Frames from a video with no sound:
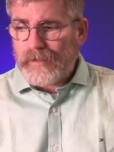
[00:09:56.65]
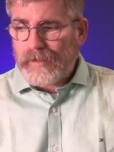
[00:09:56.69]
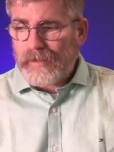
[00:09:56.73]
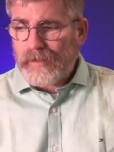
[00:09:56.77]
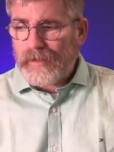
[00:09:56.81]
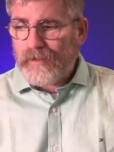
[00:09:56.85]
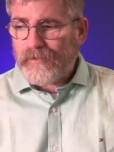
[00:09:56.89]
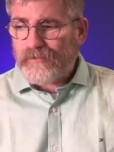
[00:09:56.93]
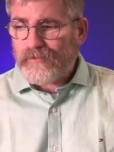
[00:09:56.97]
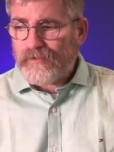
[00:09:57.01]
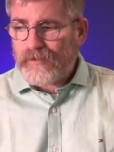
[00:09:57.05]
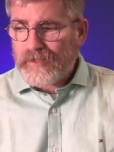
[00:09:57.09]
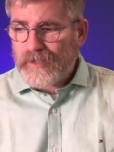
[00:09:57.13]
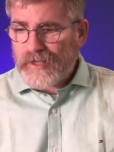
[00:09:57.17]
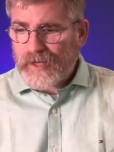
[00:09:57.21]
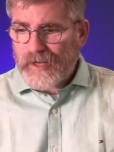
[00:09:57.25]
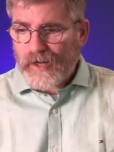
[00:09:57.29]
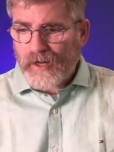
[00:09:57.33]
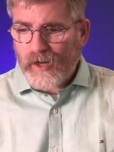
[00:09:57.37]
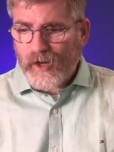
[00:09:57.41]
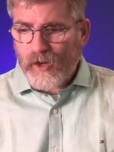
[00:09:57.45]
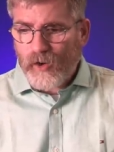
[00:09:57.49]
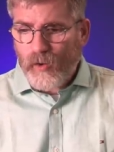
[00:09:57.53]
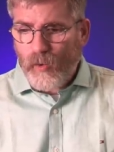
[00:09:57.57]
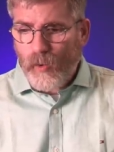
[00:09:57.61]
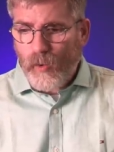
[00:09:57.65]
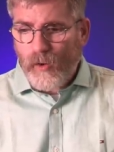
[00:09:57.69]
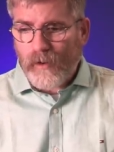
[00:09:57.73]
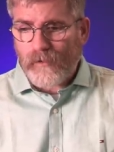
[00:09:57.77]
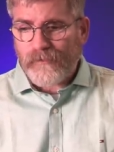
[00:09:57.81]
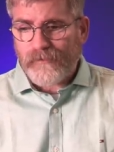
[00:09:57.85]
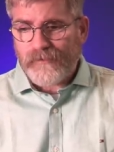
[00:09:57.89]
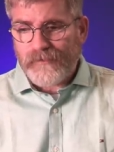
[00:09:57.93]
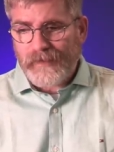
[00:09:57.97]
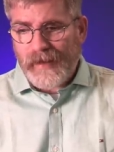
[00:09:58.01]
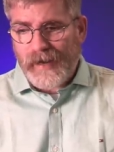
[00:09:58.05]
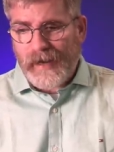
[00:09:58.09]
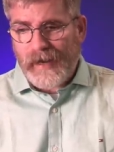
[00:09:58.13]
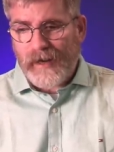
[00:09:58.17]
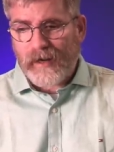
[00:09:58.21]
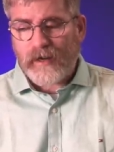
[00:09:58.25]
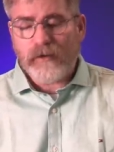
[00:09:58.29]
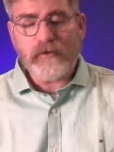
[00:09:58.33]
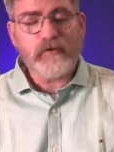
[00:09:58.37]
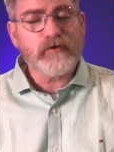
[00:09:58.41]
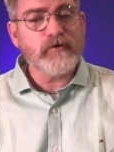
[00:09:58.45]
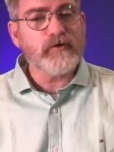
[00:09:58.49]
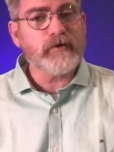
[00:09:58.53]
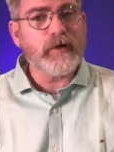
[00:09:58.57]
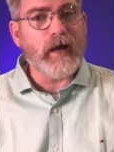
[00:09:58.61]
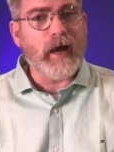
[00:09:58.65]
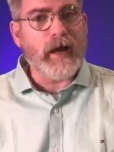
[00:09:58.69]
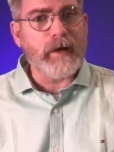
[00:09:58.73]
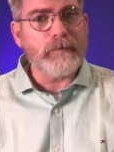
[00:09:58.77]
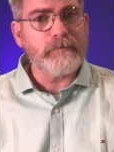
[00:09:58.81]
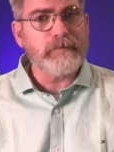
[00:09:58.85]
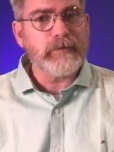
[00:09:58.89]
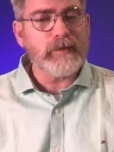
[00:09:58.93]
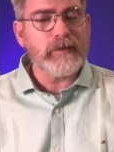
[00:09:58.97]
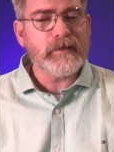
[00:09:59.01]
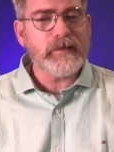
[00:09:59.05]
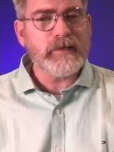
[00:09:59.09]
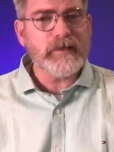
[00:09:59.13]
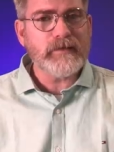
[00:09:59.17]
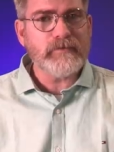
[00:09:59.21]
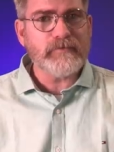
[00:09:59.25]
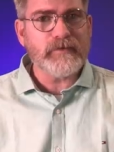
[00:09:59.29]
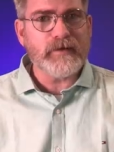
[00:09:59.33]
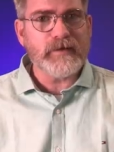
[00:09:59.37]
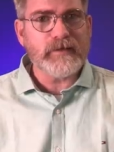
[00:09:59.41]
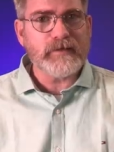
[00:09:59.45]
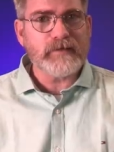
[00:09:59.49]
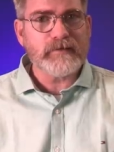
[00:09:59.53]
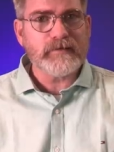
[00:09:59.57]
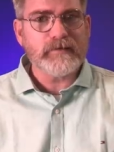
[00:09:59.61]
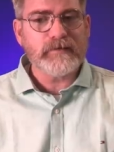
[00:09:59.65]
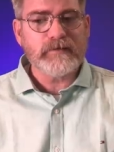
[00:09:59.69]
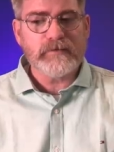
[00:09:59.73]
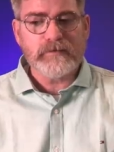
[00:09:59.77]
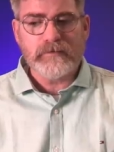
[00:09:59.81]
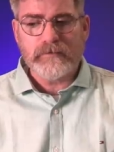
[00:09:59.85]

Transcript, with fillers: is here or there, do not believe it.